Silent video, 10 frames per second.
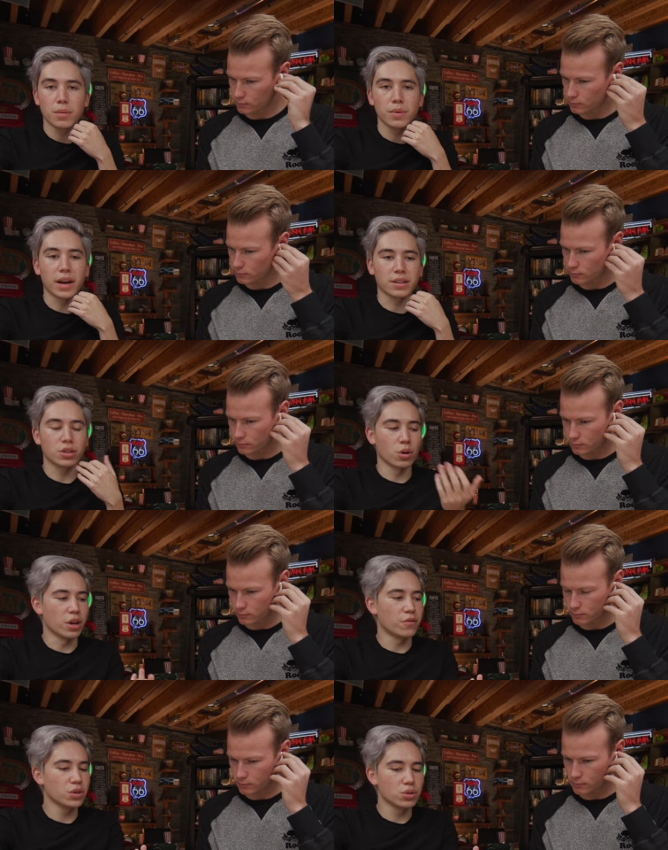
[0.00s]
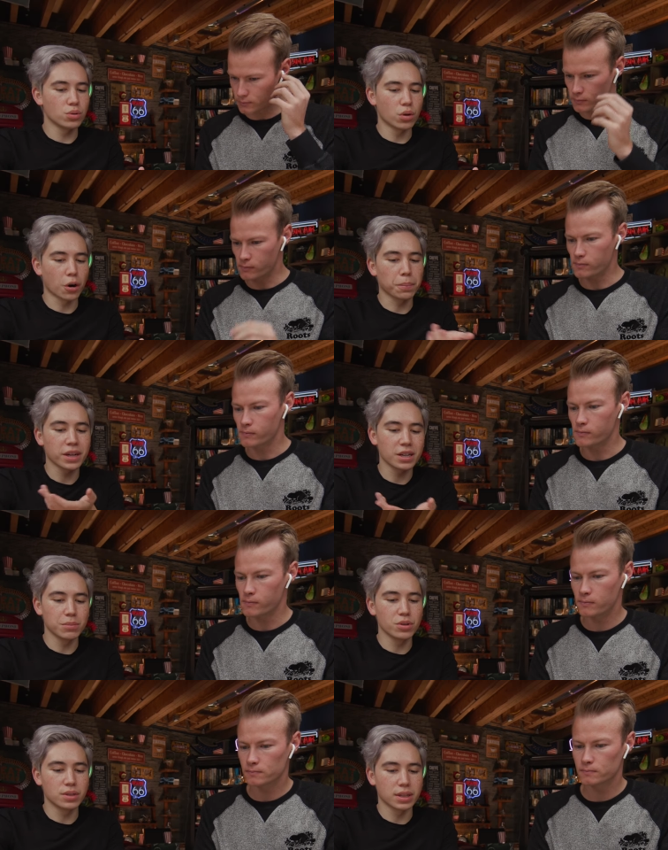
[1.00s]
Speaker 1: But yeah, so if you are
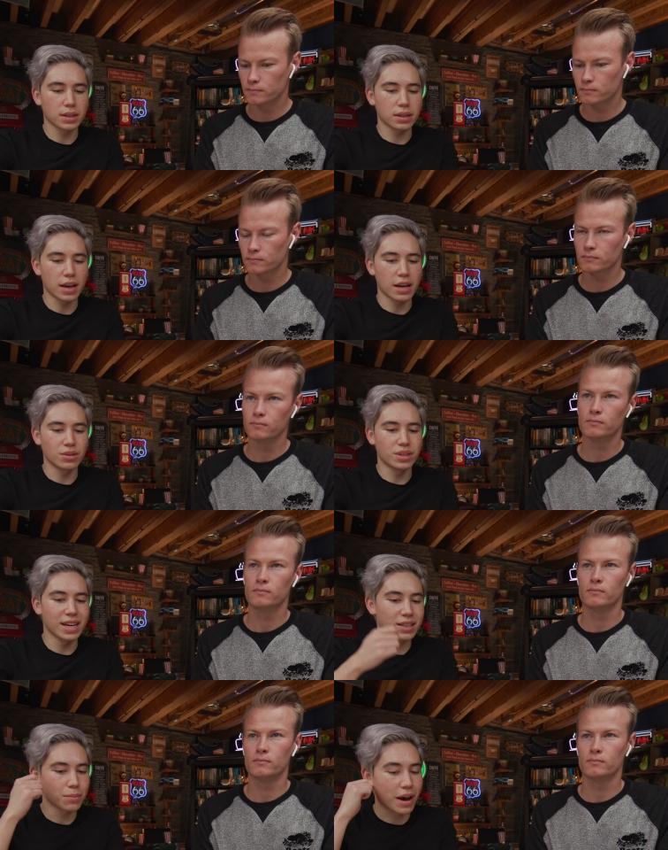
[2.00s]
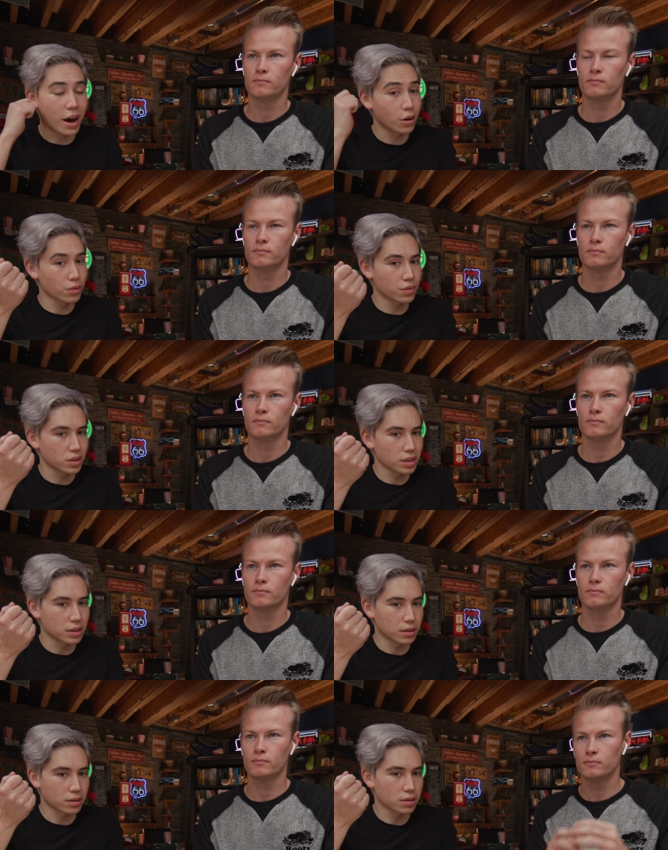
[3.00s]
playing music and you take them out of your
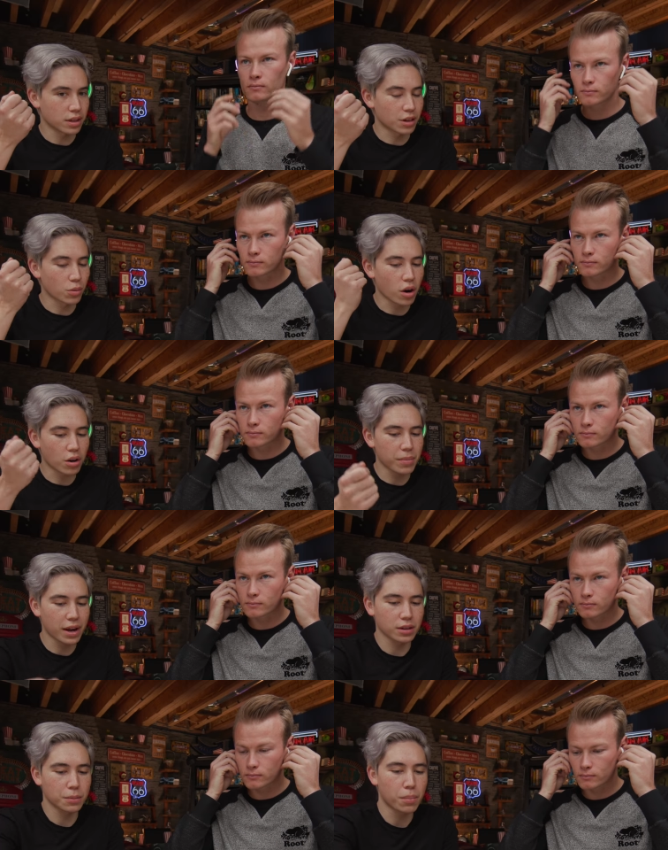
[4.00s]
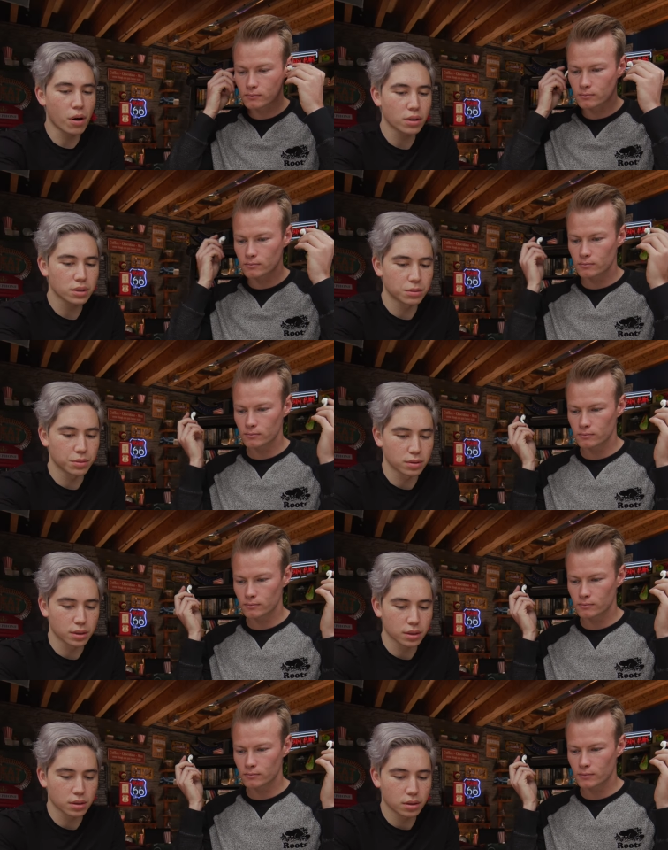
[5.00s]
ear, it will automatically pause the
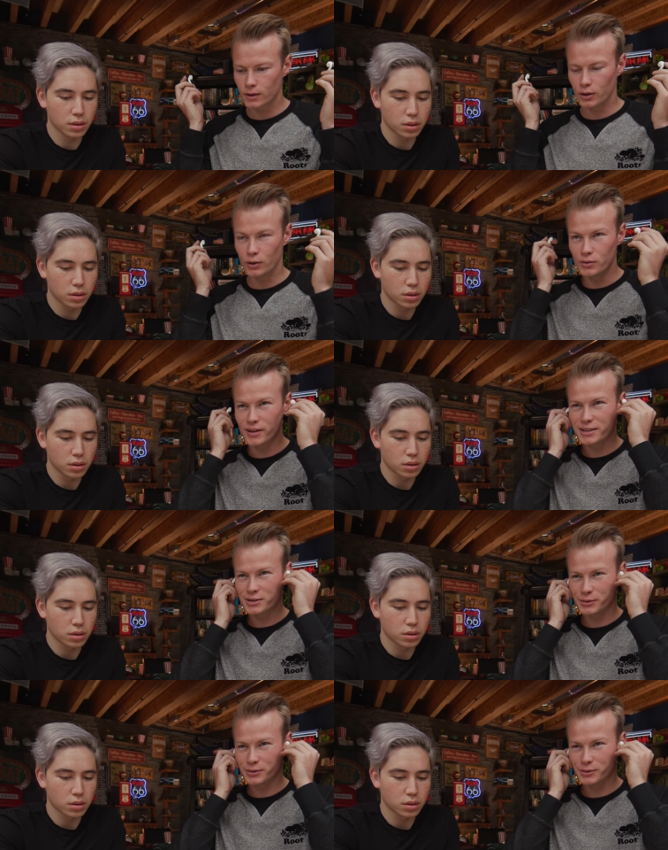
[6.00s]
music. Oh, that's